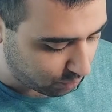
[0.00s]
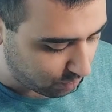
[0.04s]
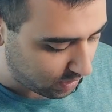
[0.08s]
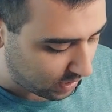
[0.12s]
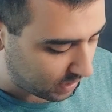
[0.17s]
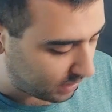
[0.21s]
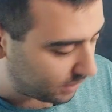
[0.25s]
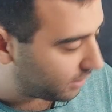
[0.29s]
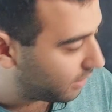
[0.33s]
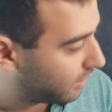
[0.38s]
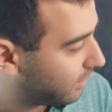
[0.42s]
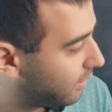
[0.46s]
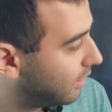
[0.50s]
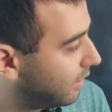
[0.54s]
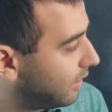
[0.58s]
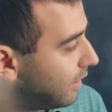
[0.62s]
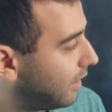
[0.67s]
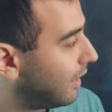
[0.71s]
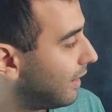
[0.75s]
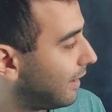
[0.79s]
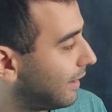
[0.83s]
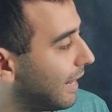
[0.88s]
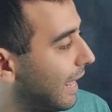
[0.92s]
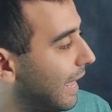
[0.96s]
write
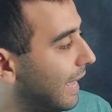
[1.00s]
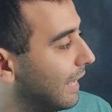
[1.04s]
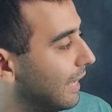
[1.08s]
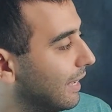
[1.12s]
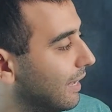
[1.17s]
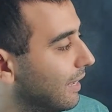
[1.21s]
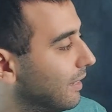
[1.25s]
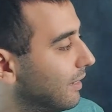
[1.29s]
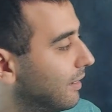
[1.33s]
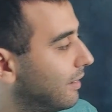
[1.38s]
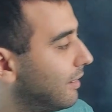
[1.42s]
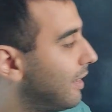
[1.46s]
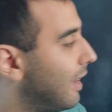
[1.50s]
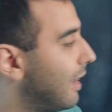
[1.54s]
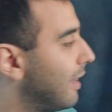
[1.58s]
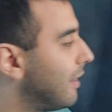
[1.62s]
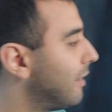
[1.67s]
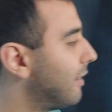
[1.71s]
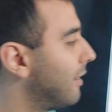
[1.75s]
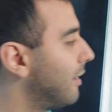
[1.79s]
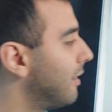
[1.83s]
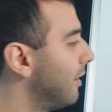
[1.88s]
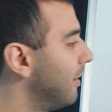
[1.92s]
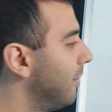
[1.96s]
like
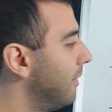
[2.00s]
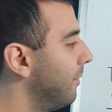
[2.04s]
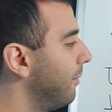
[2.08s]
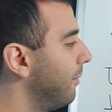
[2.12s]
Tet.